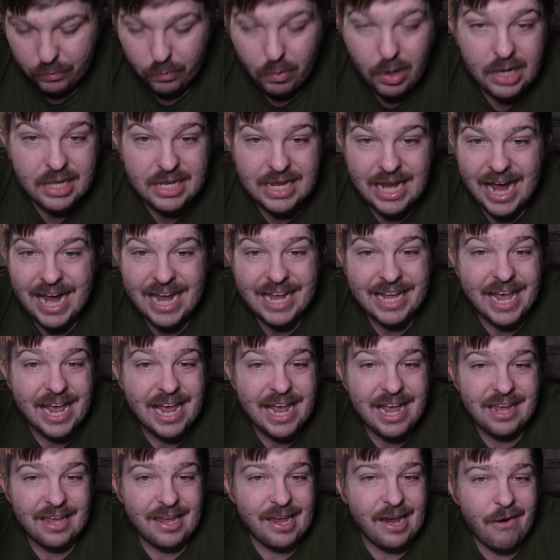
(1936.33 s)
one guy
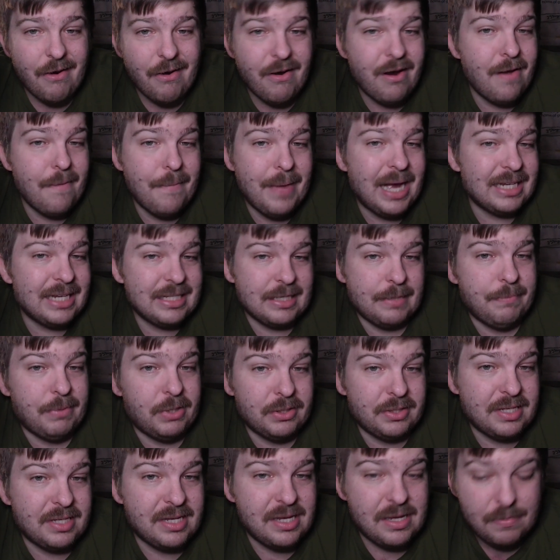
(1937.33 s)
can't carry a
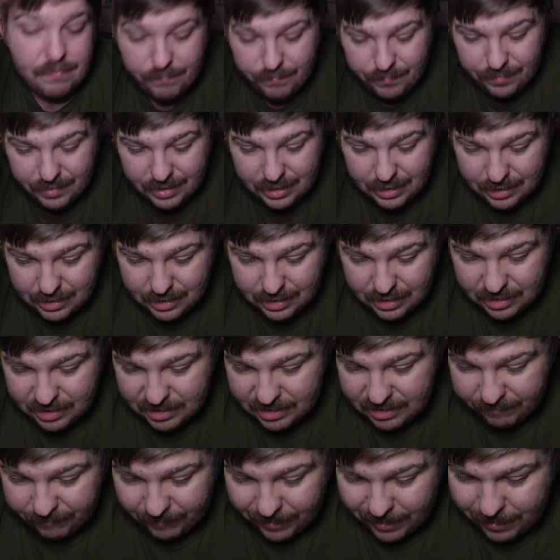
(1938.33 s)
basketball team.
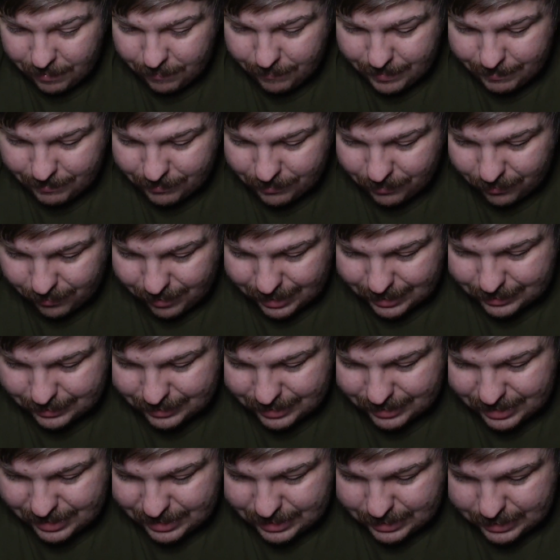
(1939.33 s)
And if I remember
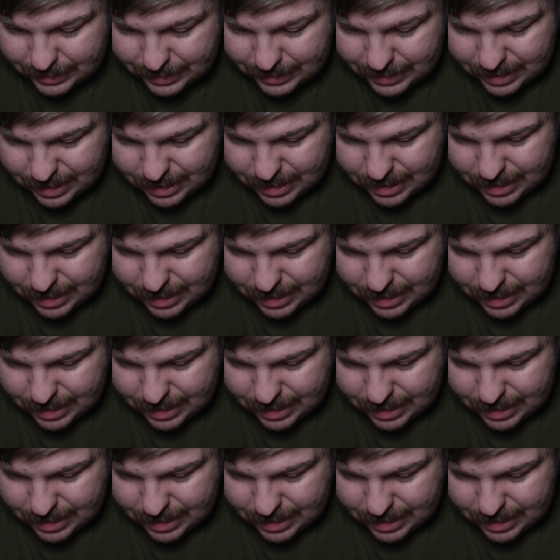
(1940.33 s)
correctly,